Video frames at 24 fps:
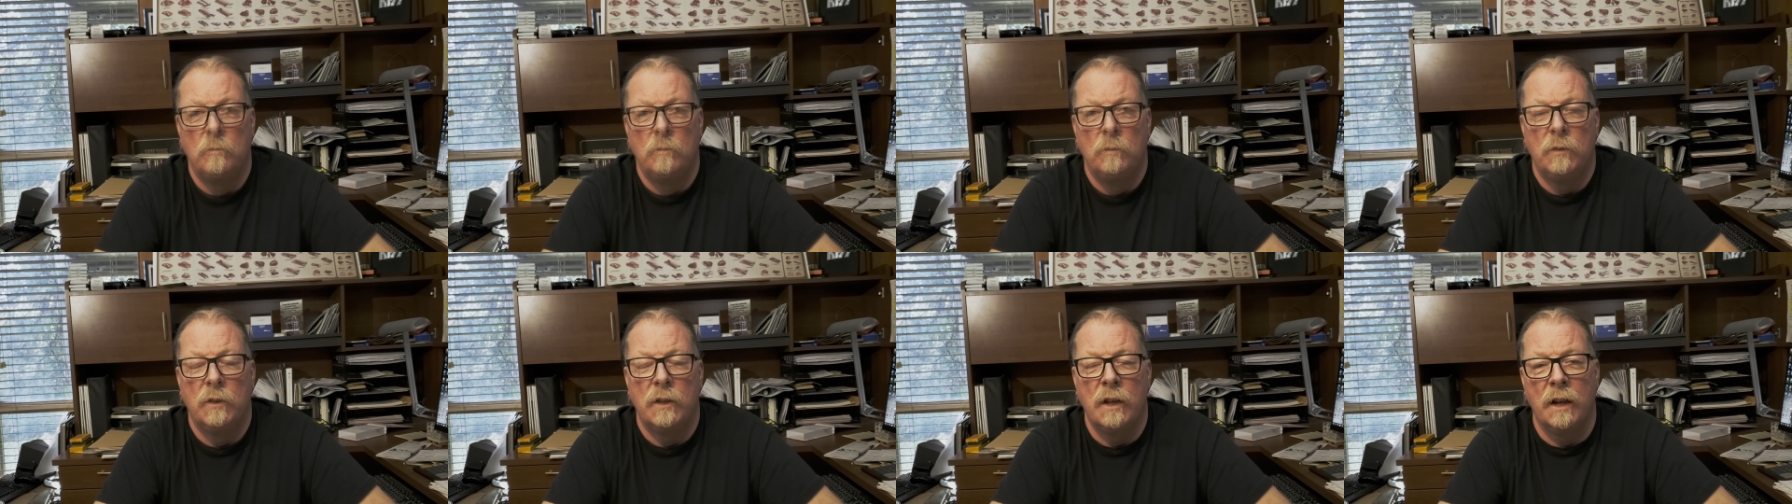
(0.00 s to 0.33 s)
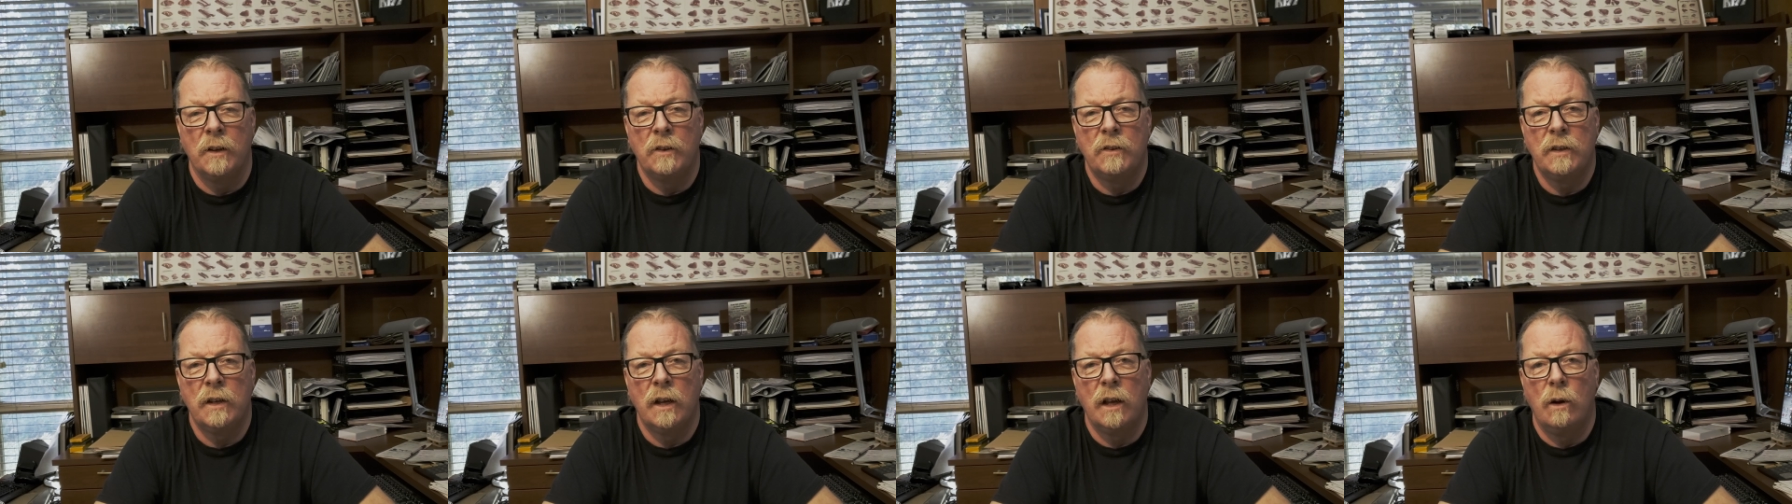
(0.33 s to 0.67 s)
The
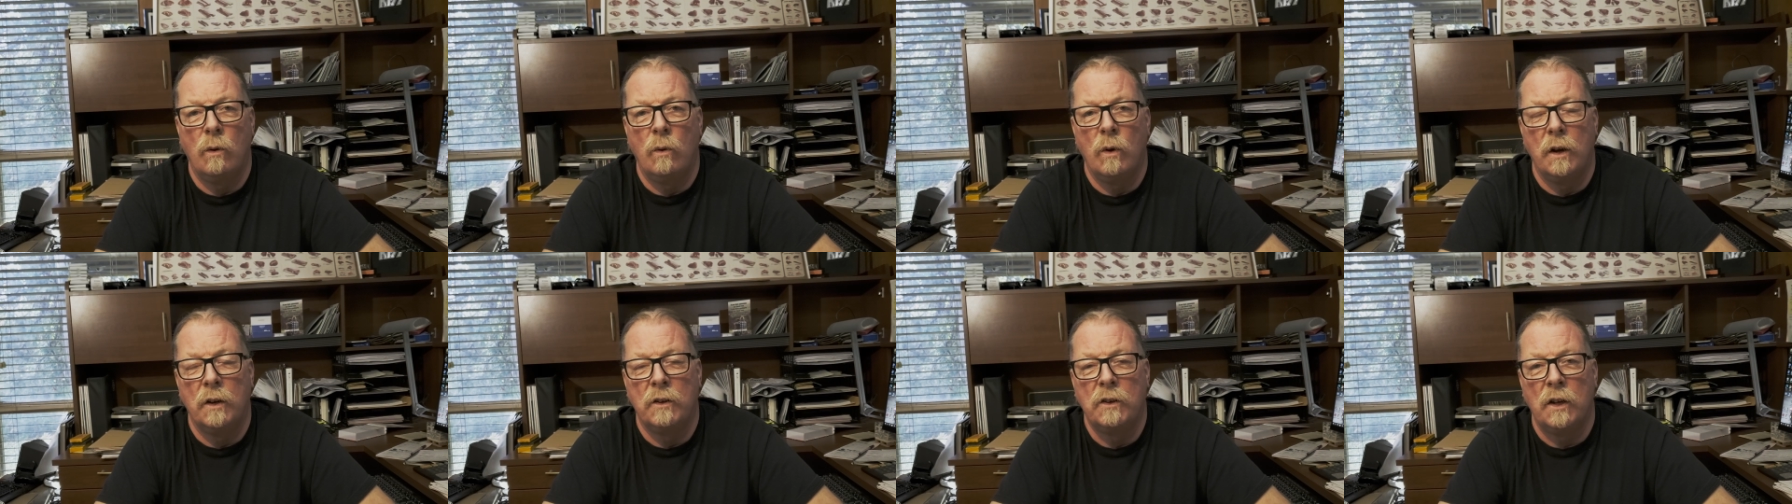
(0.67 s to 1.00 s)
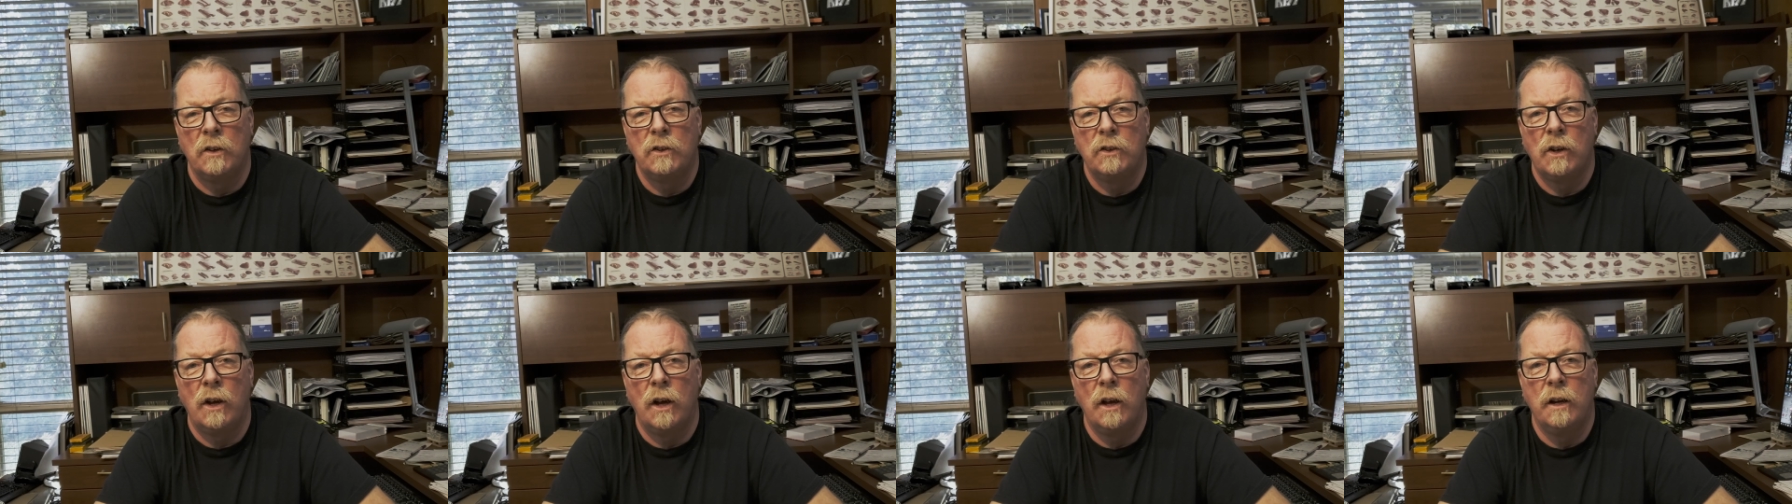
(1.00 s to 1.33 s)
next thing I want to
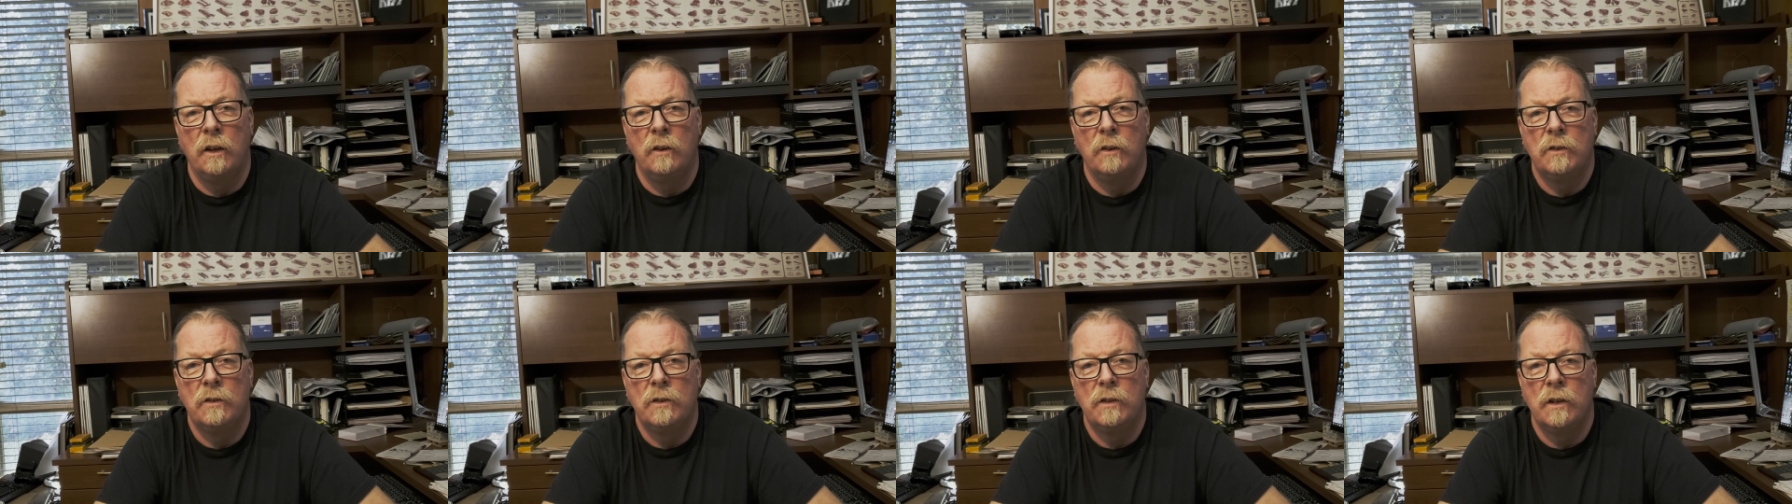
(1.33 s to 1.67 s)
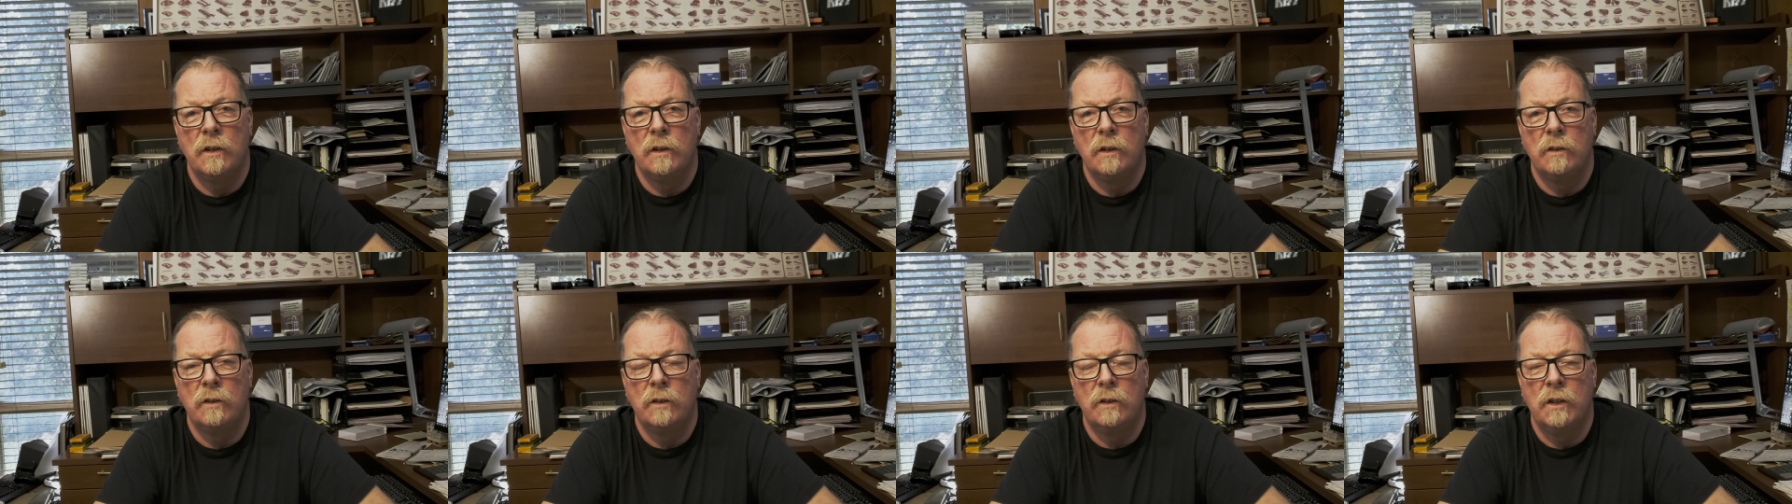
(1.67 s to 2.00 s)
touch on is the,